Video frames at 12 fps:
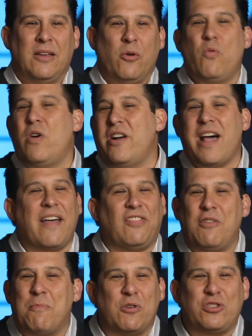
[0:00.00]
we're not
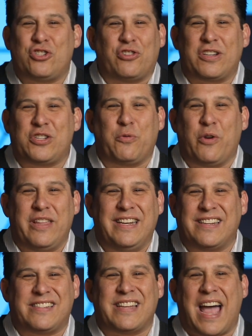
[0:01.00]
the most trustworthy
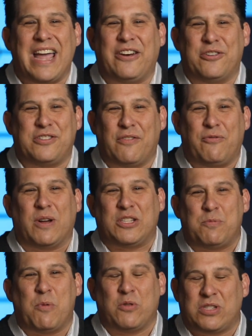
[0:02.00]
deciders of
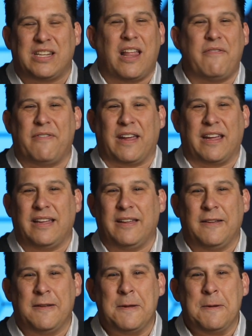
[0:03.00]
what's most loving.
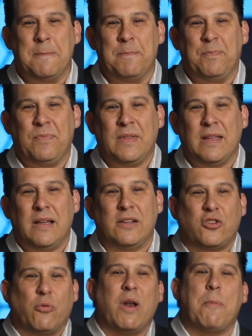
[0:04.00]

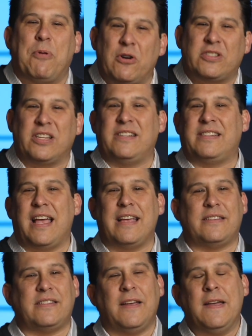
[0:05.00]
So when a person
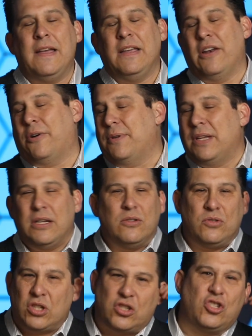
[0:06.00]
says, you know,
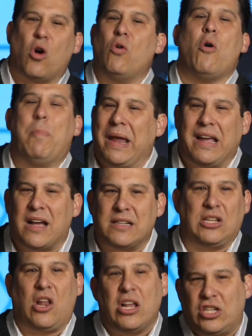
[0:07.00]
just don't obey
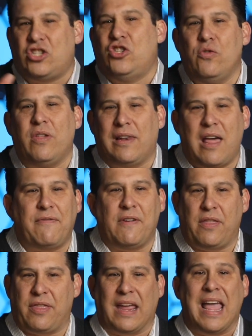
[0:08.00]
God's law, just do the
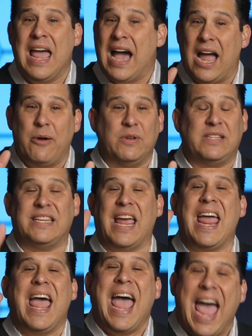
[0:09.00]
loving thing, I would
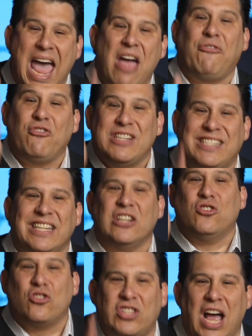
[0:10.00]
say every
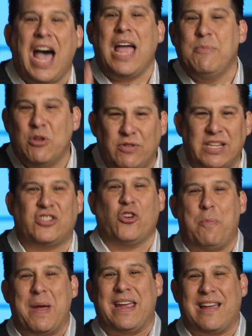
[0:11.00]
single time you
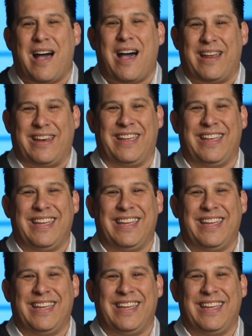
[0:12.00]
disobey God,